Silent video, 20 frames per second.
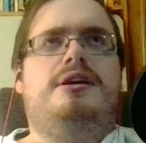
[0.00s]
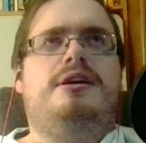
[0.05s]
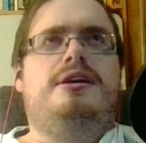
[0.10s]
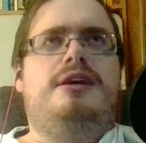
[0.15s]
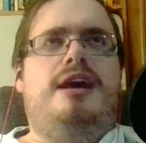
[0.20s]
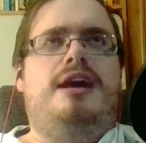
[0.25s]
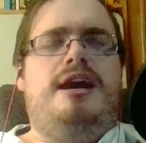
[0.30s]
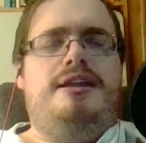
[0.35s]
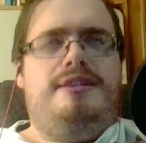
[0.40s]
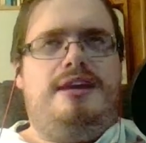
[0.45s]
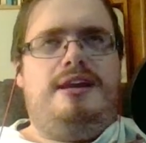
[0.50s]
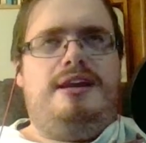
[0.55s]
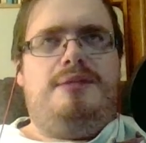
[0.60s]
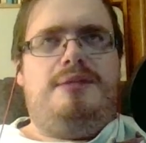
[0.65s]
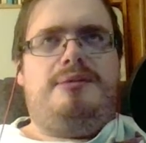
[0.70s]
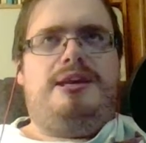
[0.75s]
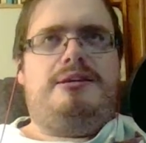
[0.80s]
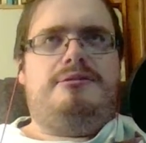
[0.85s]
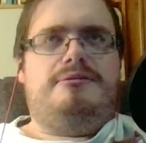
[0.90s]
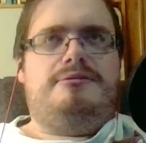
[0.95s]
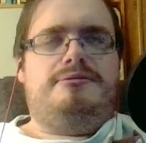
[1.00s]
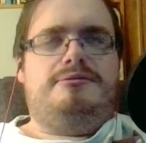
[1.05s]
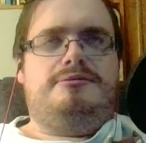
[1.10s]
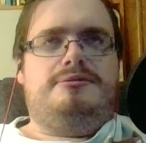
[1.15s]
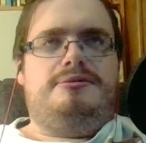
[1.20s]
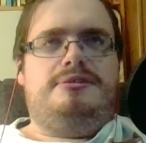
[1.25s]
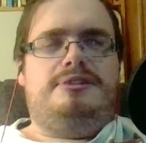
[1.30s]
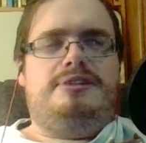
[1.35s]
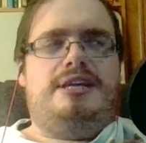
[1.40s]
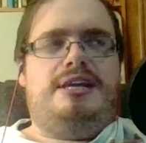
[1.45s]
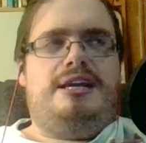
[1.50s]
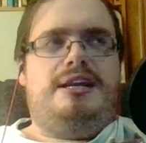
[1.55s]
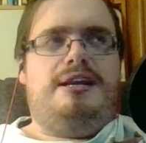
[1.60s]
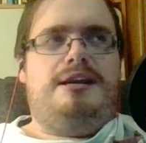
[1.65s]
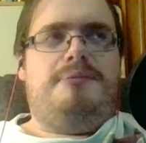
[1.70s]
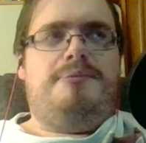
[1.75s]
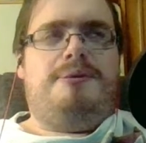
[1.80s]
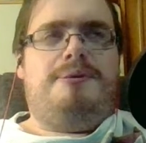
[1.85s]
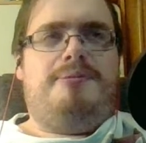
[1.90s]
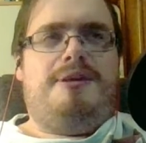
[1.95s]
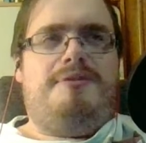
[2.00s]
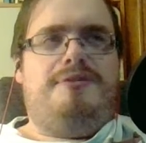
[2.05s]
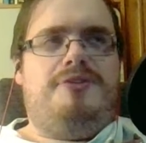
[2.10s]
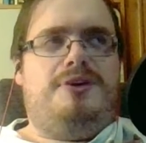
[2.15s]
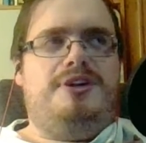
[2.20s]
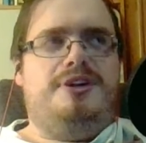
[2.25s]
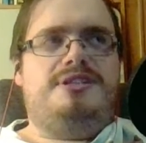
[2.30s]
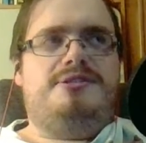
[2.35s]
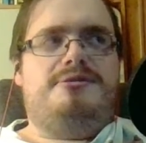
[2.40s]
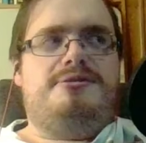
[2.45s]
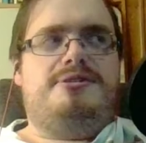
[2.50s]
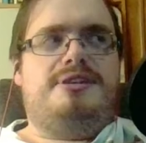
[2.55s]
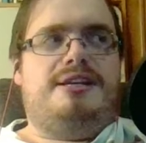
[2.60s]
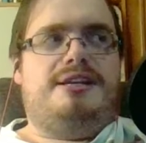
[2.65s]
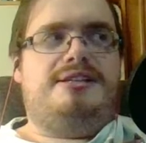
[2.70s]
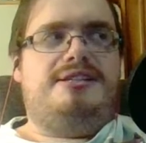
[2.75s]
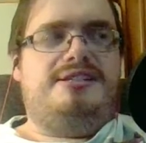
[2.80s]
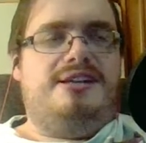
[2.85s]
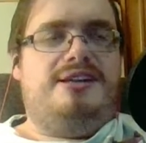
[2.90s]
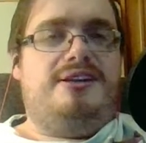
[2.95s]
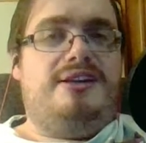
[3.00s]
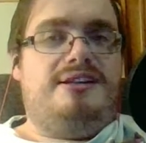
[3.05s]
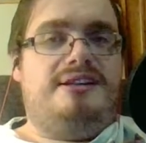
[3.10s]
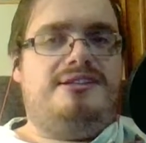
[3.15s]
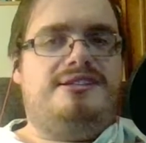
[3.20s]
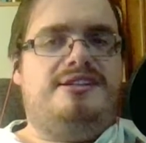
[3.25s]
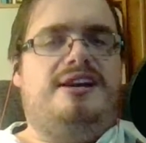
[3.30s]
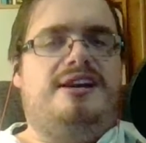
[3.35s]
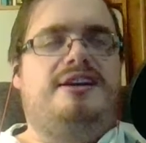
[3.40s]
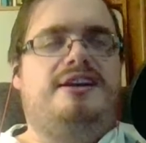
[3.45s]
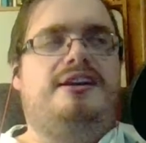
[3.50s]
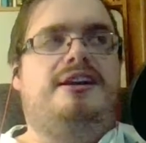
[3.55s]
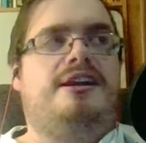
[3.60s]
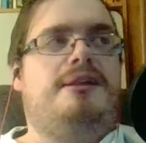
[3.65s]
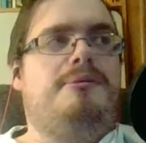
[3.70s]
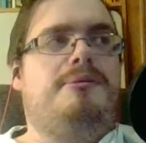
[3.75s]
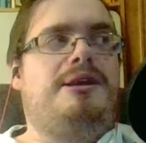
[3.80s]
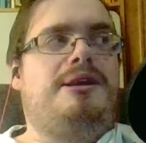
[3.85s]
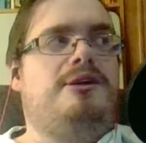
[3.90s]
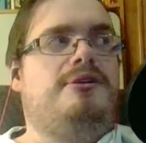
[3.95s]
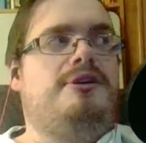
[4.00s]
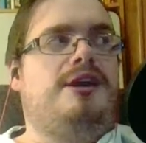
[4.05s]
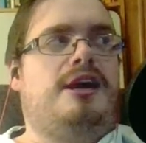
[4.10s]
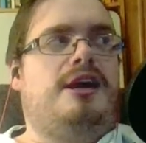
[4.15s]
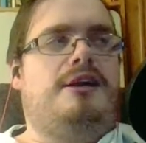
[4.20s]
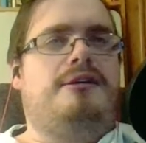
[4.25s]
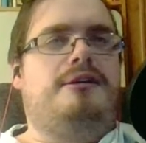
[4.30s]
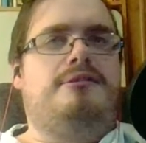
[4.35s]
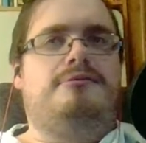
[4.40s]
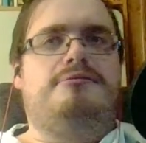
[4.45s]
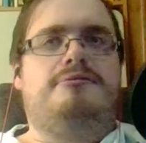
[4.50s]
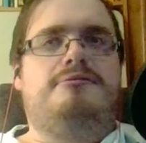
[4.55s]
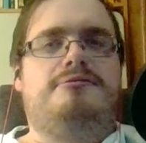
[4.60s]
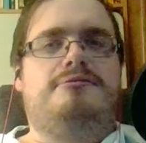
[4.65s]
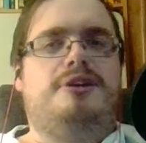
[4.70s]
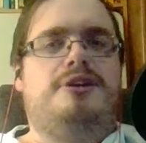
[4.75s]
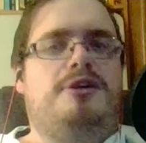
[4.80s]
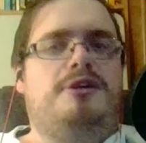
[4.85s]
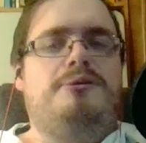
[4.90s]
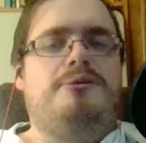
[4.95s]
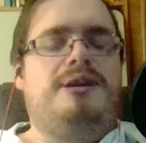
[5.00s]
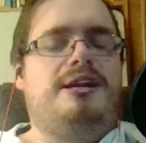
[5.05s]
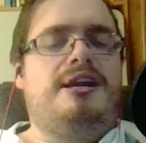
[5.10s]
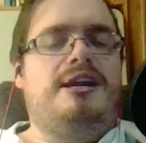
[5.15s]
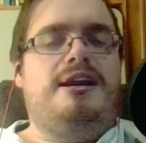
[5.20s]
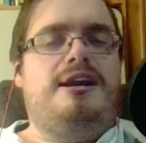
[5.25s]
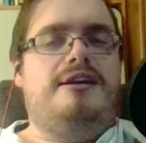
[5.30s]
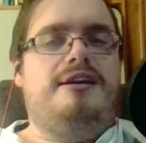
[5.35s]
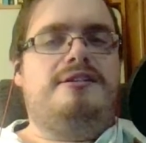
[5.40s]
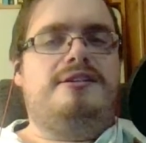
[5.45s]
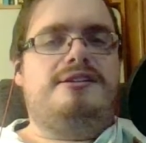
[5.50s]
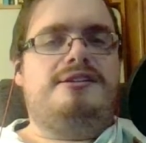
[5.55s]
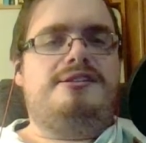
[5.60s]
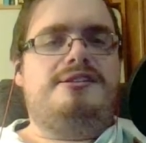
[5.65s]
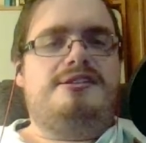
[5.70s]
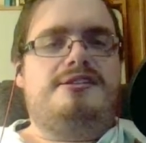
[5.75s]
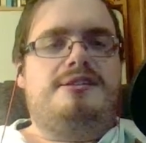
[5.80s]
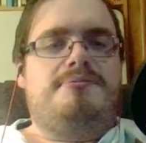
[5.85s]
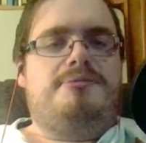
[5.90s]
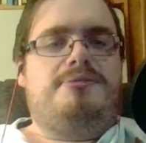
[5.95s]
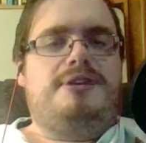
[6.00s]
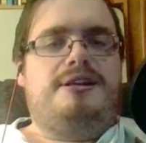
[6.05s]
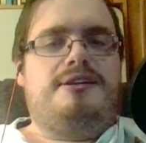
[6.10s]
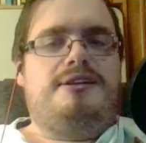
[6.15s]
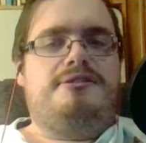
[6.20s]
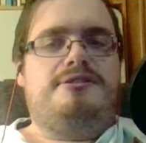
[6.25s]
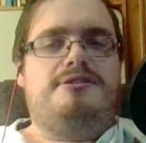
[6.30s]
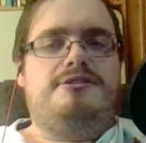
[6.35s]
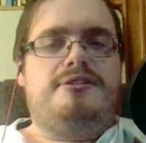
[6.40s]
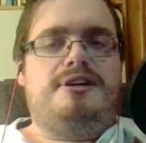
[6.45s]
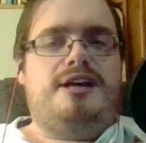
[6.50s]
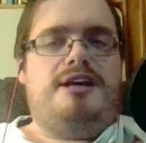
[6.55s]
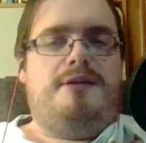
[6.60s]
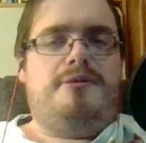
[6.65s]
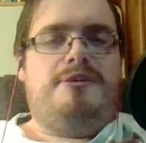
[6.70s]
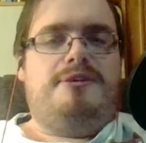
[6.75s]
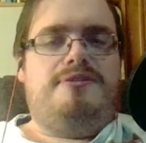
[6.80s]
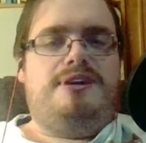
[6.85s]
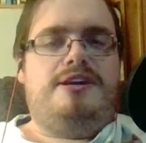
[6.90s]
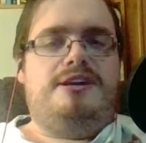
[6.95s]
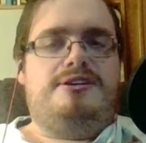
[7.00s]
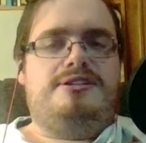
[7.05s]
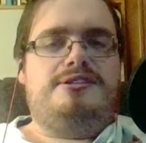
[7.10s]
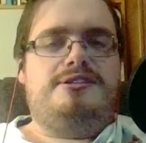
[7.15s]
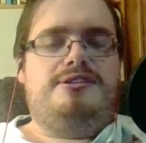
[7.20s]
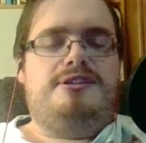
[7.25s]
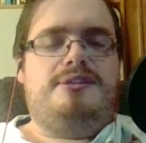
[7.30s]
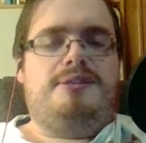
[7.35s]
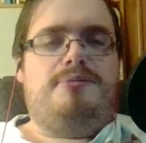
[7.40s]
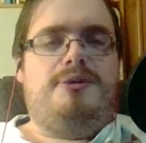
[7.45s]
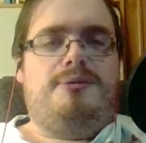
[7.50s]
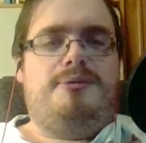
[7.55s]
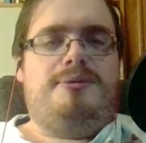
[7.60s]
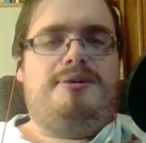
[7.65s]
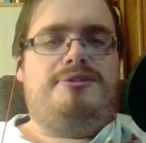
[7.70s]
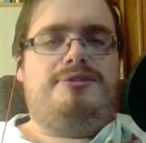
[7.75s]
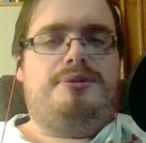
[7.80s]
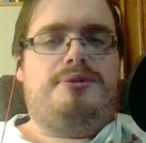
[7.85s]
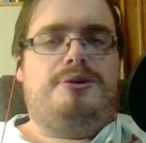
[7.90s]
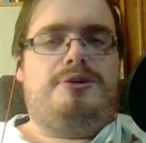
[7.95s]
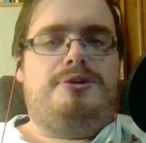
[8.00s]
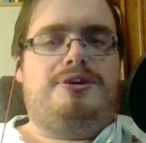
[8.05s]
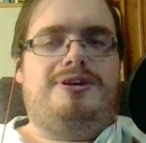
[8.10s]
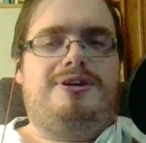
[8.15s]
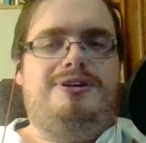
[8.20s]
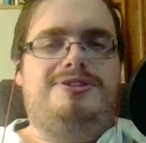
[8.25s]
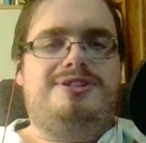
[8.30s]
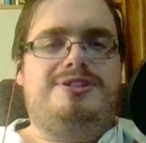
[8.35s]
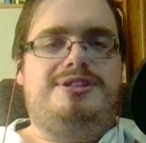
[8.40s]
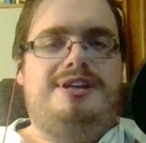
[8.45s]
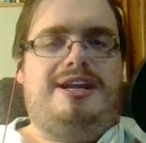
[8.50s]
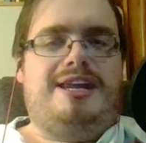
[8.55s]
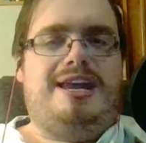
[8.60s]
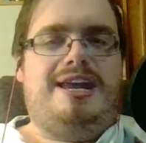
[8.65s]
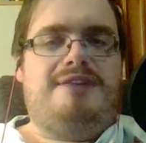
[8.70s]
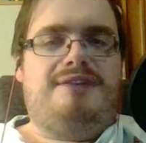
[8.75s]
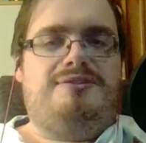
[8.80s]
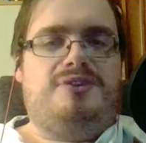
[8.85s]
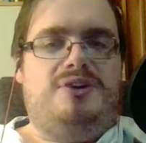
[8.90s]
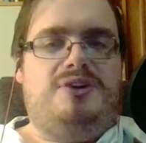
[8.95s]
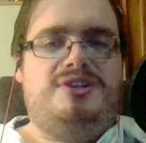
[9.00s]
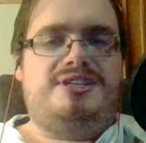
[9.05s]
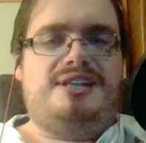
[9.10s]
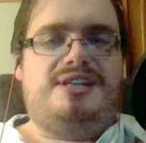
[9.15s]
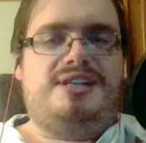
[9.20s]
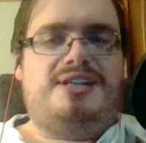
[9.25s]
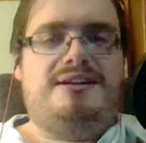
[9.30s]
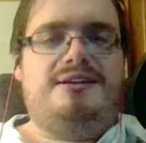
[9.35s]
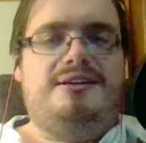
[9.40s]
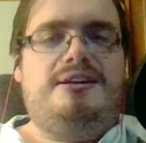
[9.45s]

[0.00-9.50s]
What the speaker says: And then I'm like, but my voice was, still stuck in it. And I'm like, okay, the only way to get out of this is do a couple of videos to the point where my throat hurts and I can't voice act.